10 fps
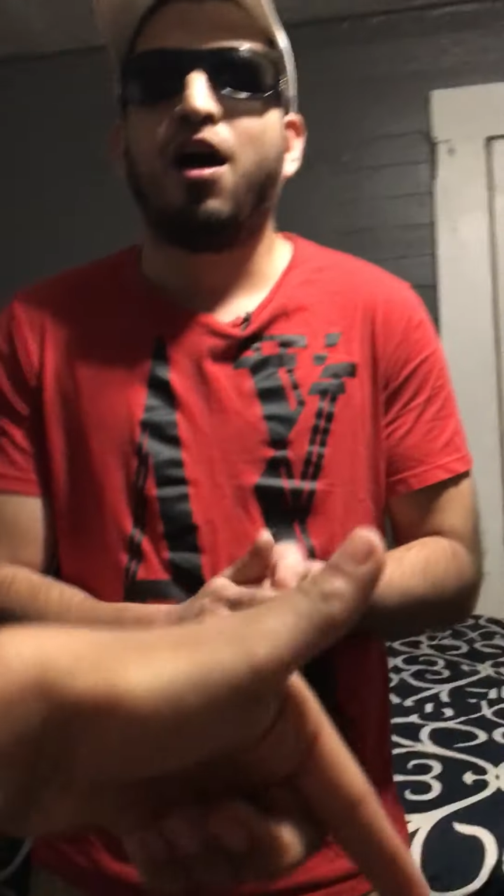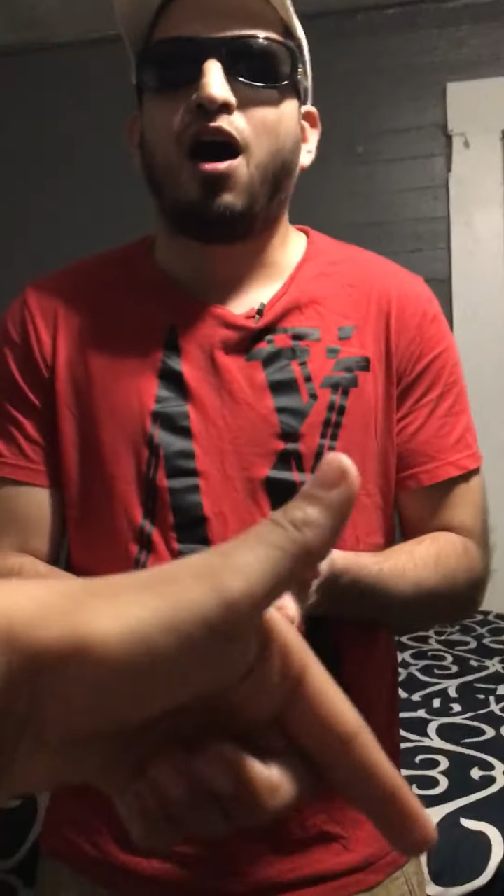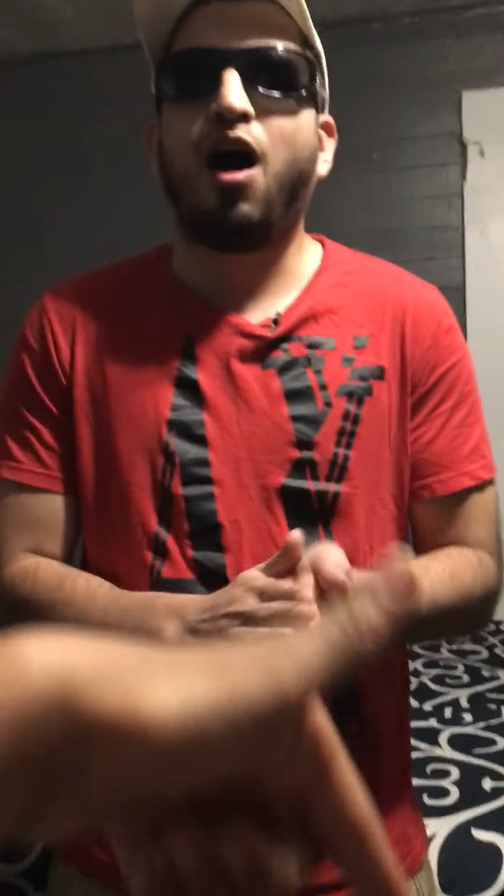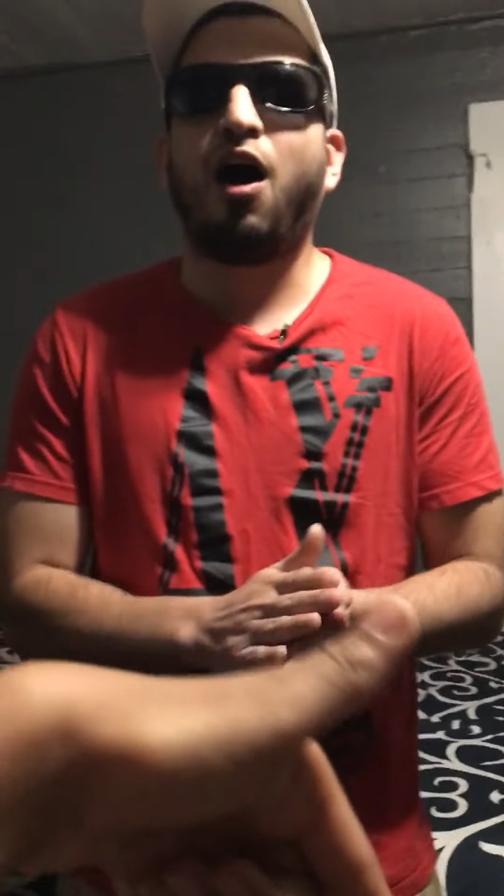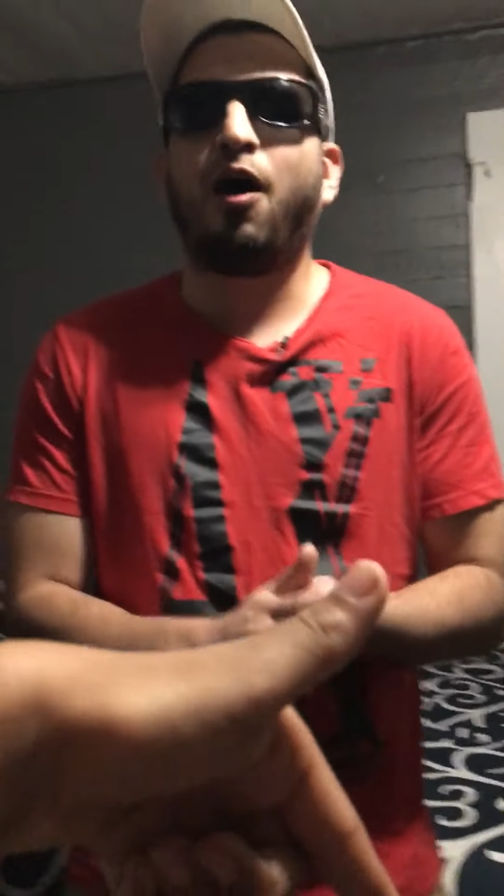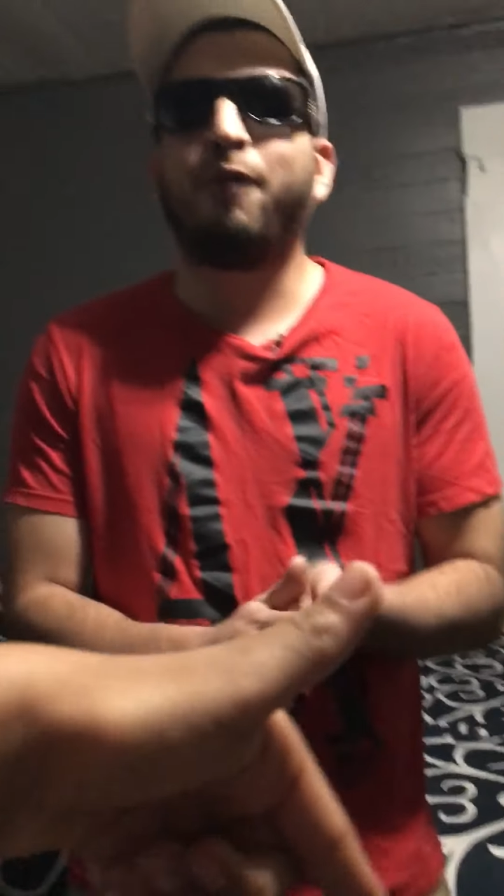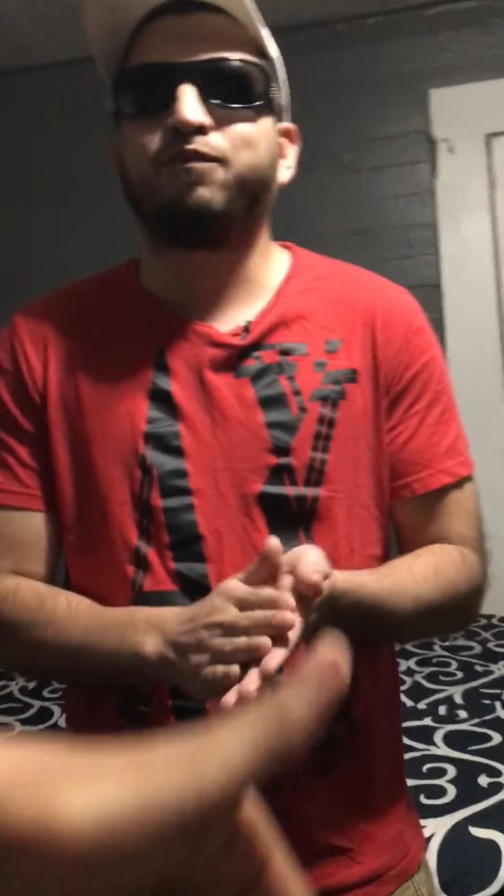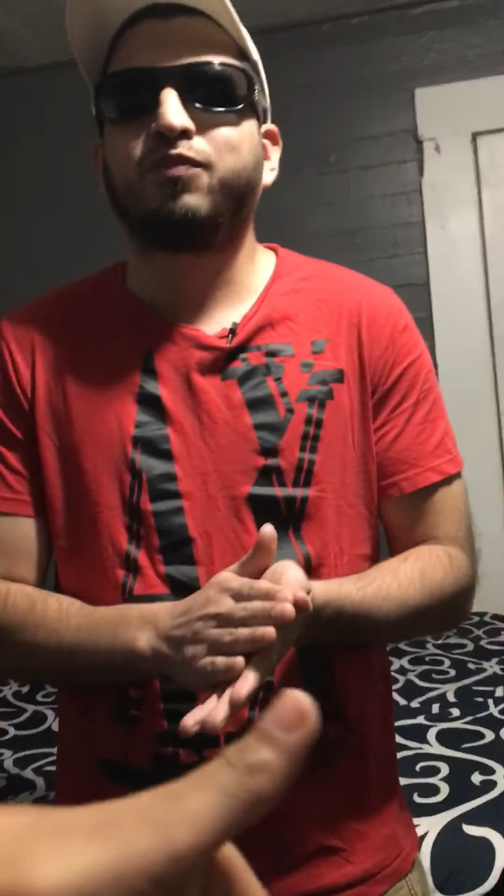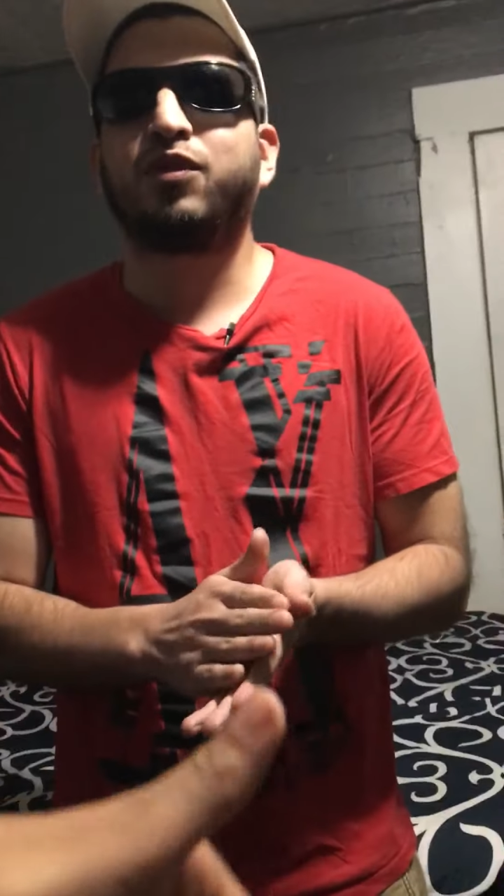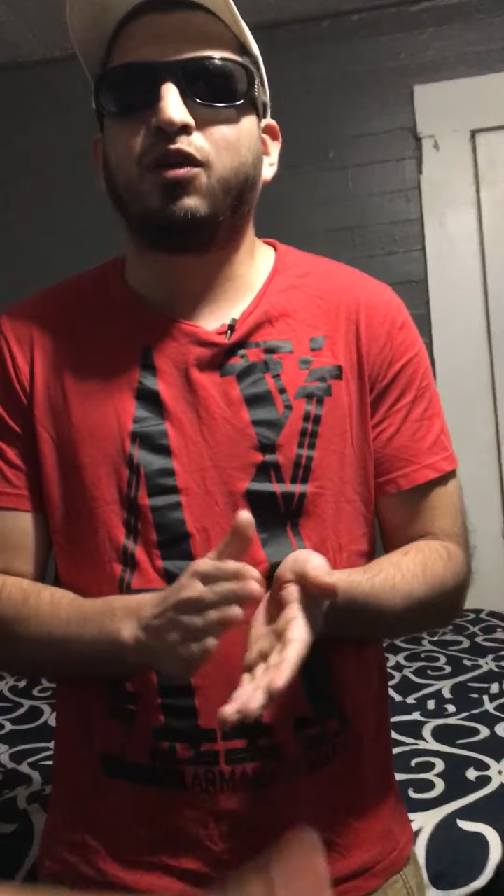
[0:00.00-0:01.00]

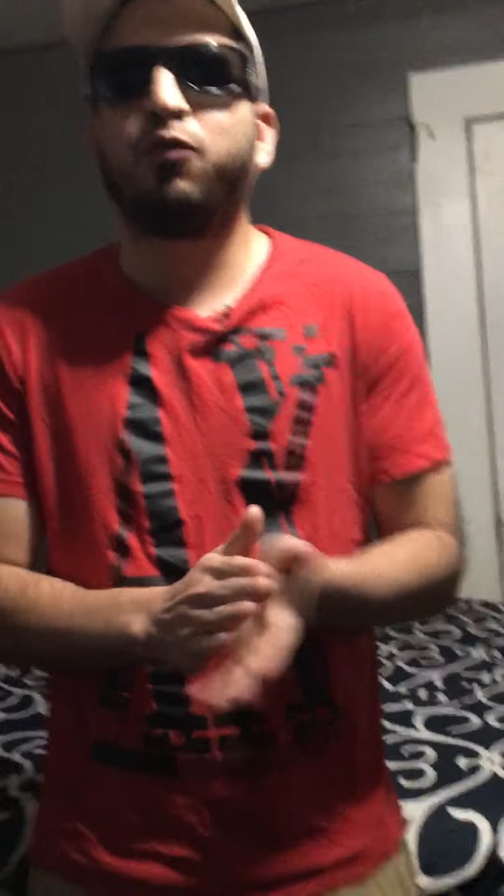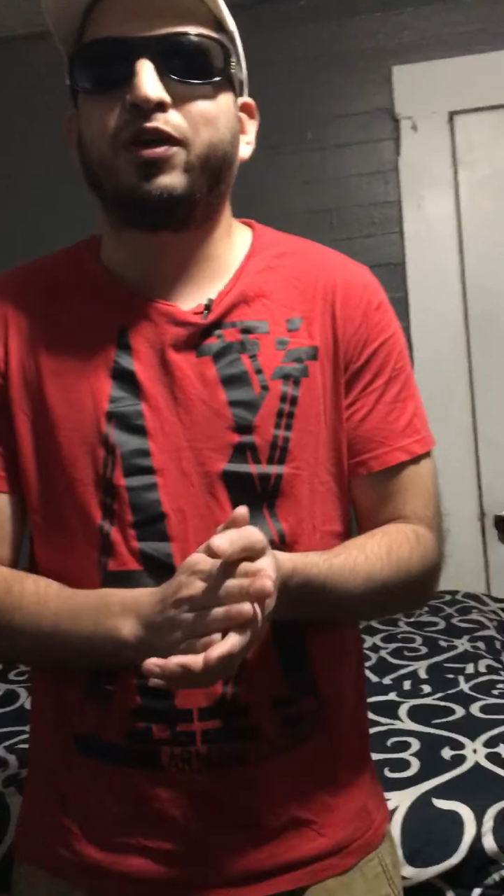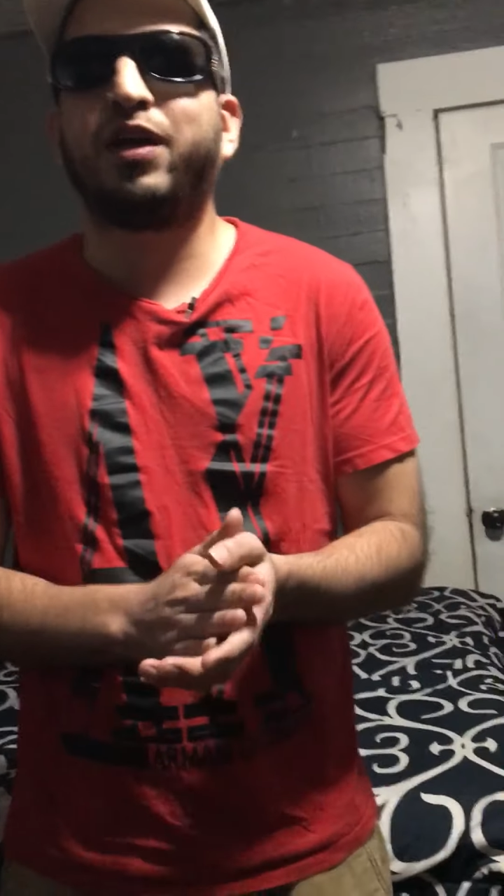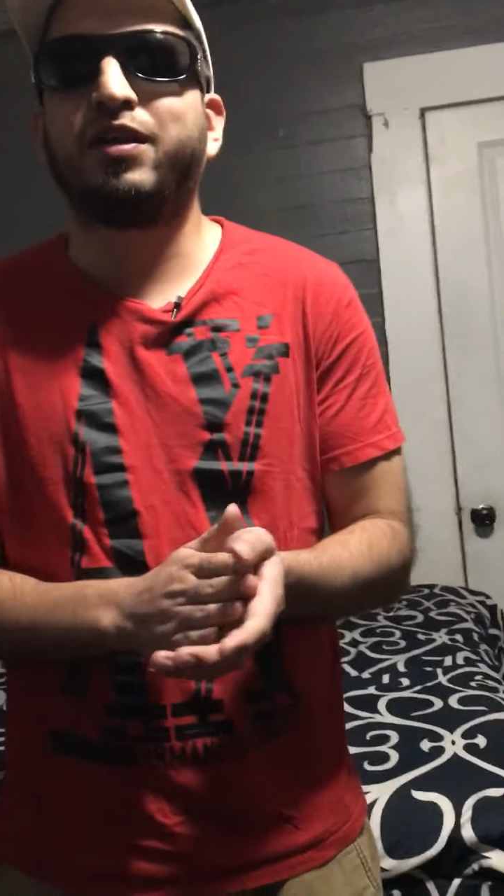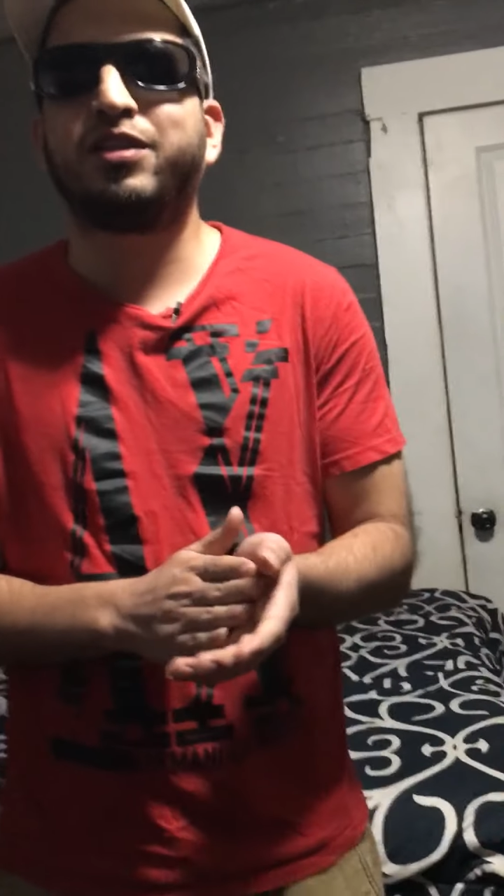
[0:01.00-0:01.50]
Don't forget,